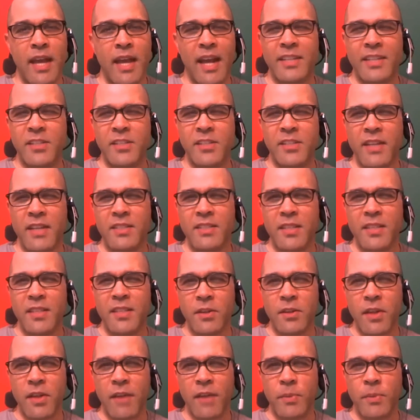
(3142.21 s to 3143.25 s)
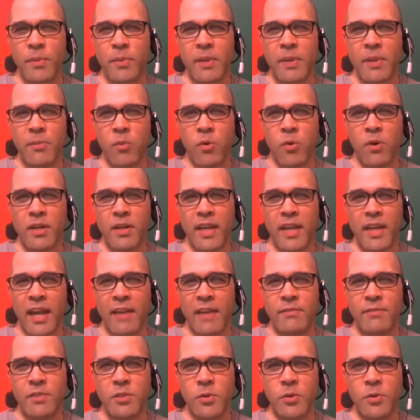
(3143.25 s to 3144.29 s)
any chance that there'll ever be more
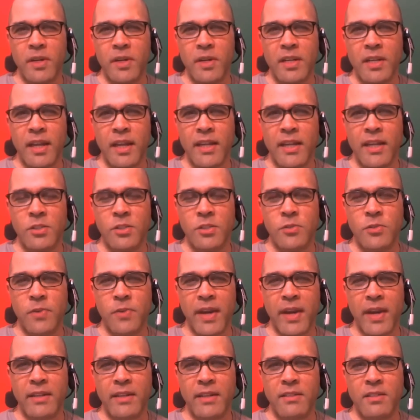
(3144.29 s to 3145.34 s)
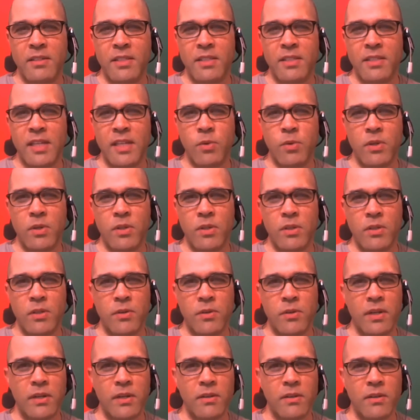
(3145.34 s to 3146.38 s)
Cave Story, like a straight sequel
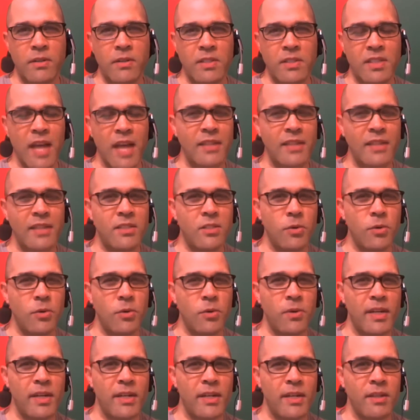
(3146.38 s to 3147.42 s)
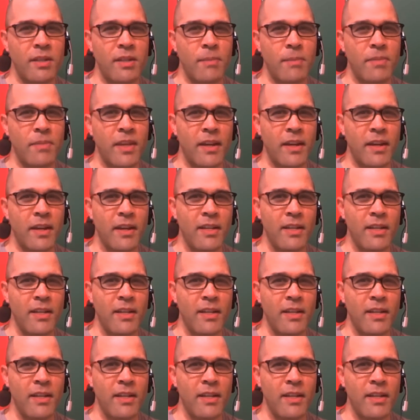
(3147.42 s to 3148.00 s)
or side story or something?